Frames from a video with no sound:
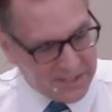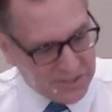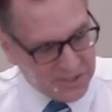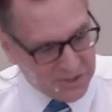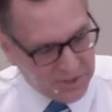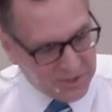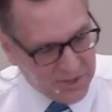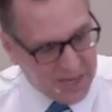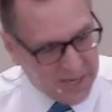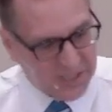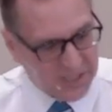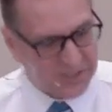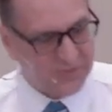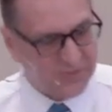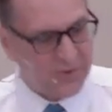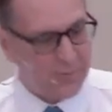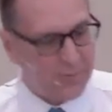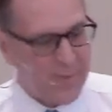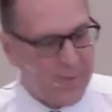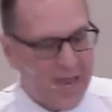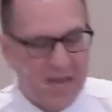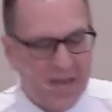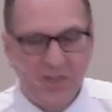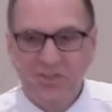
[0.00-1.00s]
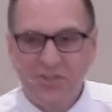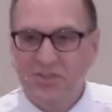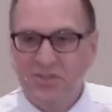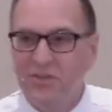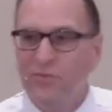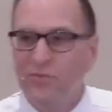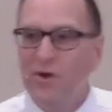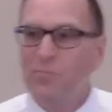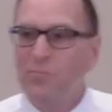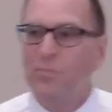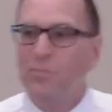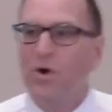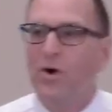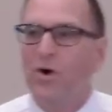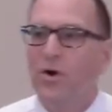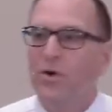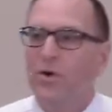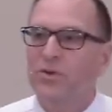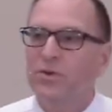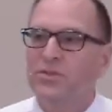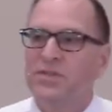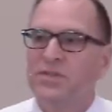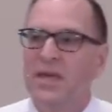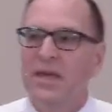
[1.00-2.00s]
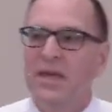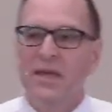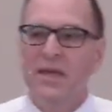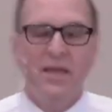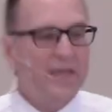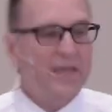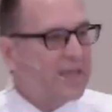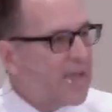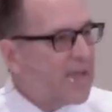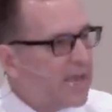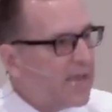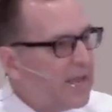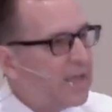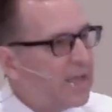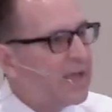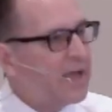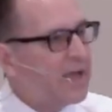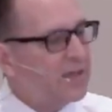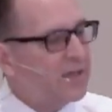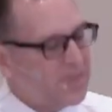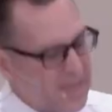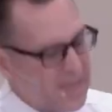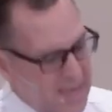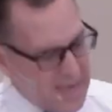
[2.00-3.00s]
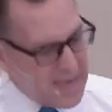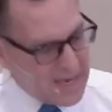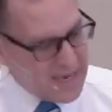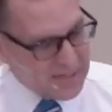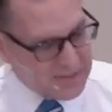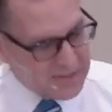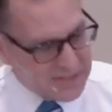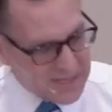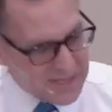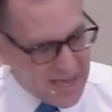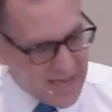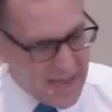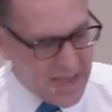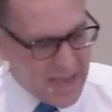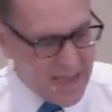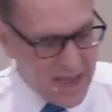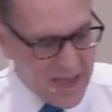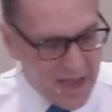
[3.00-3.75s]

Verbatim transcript: the transformation of what Paul's getting at. They can't say,